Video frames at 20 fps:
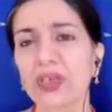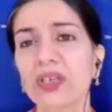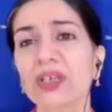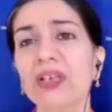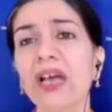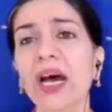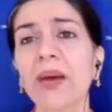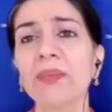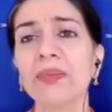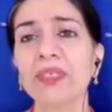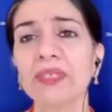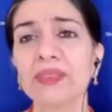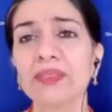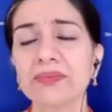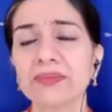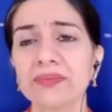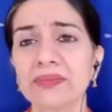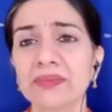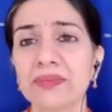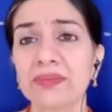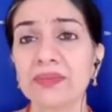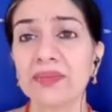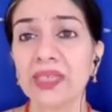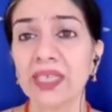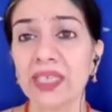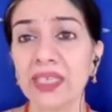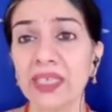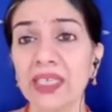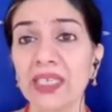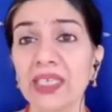Poor Raman,
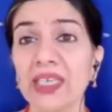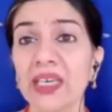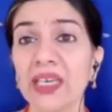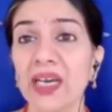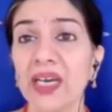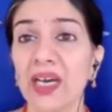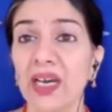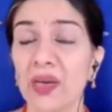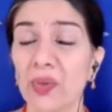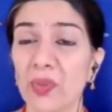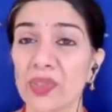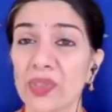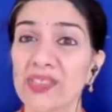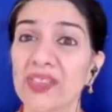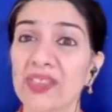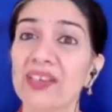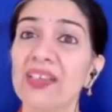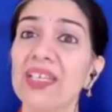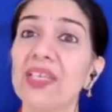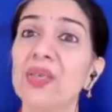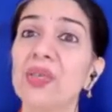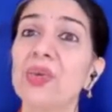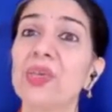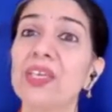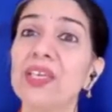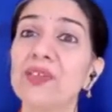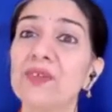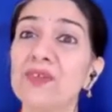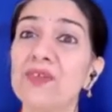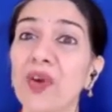he was really
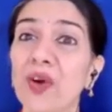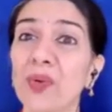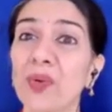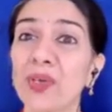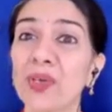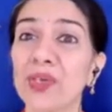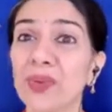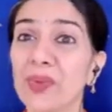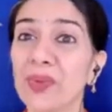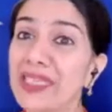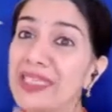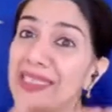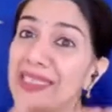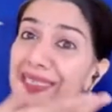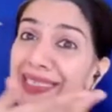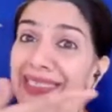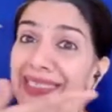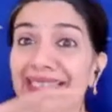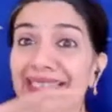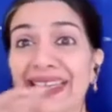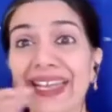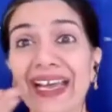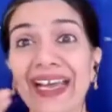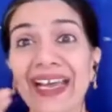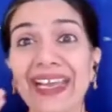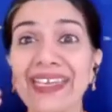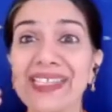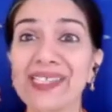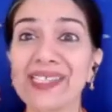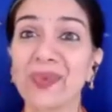looking forward to eating the
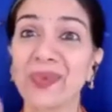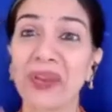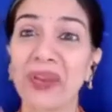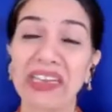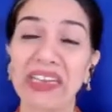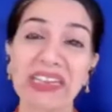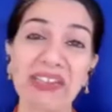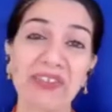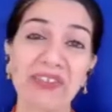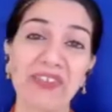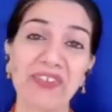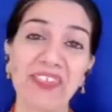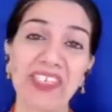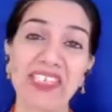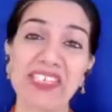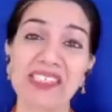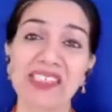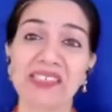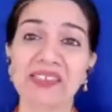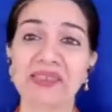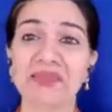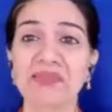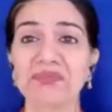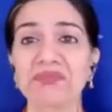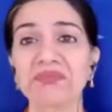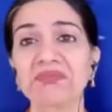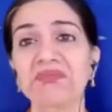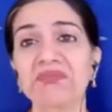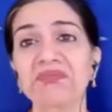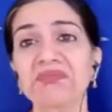nice wedding feast,
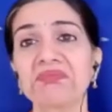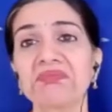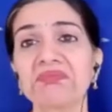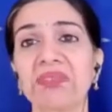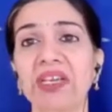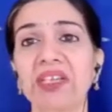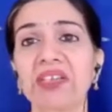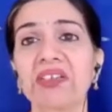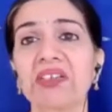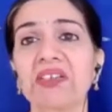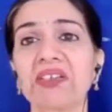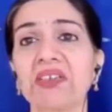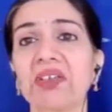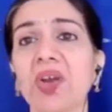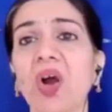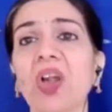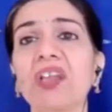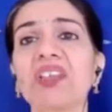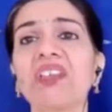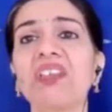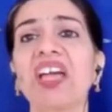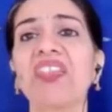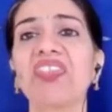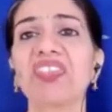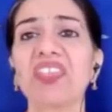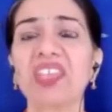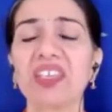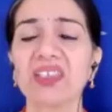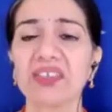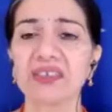but got
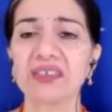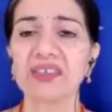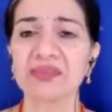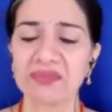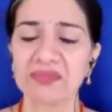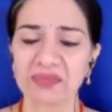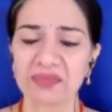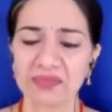nothing.